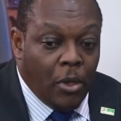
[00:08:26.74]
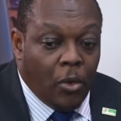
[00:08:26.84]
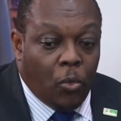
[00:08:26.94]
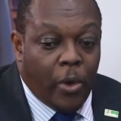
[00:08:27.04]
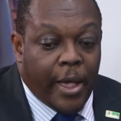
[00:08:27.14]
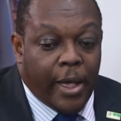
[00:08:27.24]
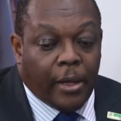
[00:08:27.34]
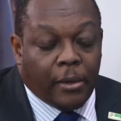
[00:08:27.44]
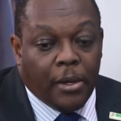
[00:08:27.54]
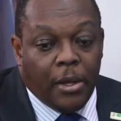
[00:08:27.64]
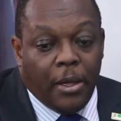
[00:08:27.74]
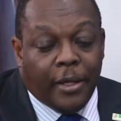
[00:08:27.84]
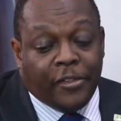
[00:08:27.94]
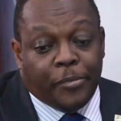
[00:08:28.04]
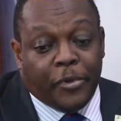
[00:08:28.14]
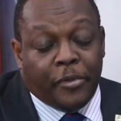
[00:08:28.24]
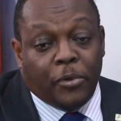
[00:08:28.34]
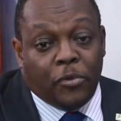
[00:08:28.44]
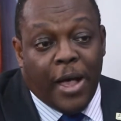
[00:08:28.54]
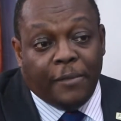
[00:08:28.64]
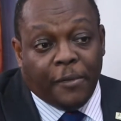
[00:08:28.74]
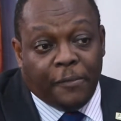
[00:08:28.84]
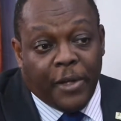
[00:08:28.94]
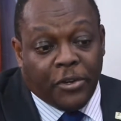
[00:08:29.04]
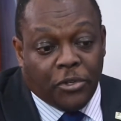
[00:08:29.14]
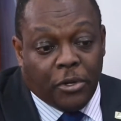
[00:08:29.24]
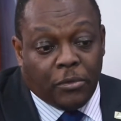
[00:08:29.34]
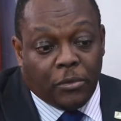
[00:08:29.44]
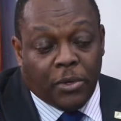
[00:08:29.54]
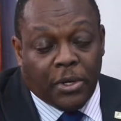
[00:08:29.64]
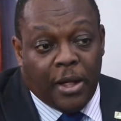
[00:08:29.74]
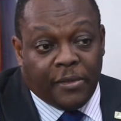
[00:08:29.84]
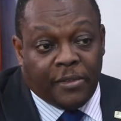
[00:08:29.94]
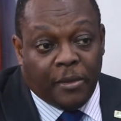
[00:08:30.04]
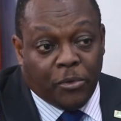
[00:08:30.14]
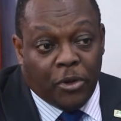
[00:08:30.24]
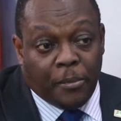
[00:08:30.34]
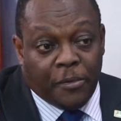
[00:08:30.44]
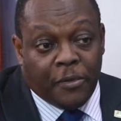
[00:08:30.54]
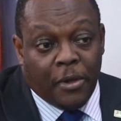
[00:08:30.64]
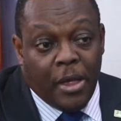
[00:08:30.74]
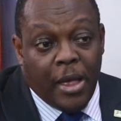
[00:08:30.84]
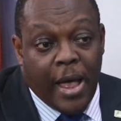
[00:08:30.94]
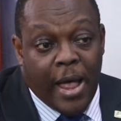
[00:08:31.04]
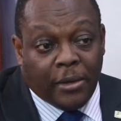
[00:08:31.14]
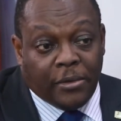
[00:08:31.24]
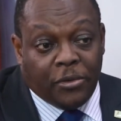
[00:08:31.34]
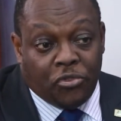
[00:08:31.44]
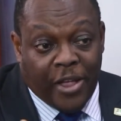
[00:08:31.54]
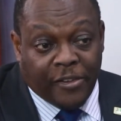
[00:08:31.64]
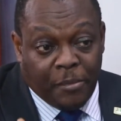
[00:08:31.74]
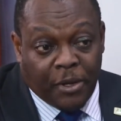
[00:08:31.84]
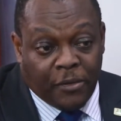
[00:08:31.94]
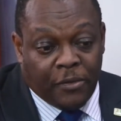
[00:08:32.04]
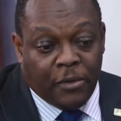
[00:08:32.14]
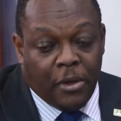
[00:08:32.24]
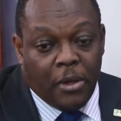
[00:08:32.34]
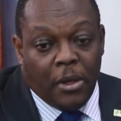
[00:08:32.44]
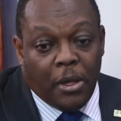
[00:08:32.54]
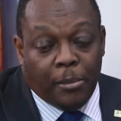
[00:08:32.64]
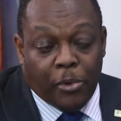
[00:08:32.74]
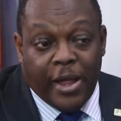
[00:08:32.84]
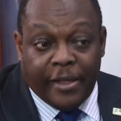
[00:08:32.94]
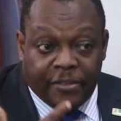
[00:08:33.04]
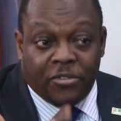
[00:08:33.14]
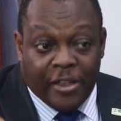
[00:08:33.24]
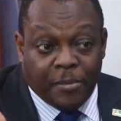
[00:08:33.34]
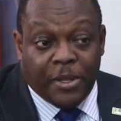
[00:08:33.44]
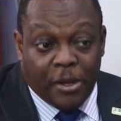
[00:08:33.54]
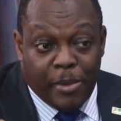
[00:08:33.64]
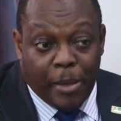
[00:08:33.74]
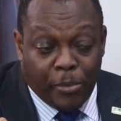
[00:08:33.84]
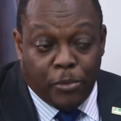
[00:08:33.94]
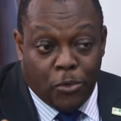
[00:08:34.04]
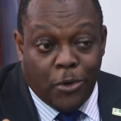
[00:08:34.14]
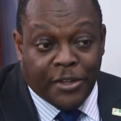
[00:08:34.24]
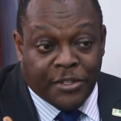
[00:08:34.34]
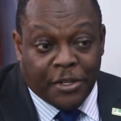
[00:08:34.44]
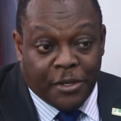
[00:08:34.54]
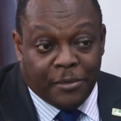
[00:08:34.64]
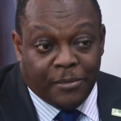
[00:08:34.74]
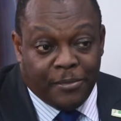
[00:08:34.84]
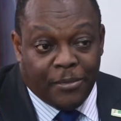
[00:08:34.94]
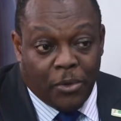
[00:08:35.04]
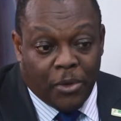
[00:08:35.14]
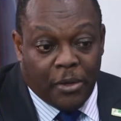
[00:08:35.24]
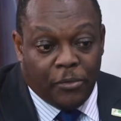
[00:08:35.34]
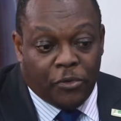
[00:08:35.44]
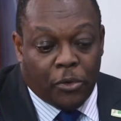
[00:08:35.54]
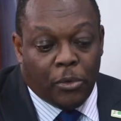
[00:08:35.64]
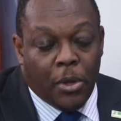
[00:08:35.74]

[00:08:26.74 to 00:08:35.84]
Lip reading: where it is possible to have infection without symptoms and transmit, Ebola is transmitted by people who are sick. Okay, so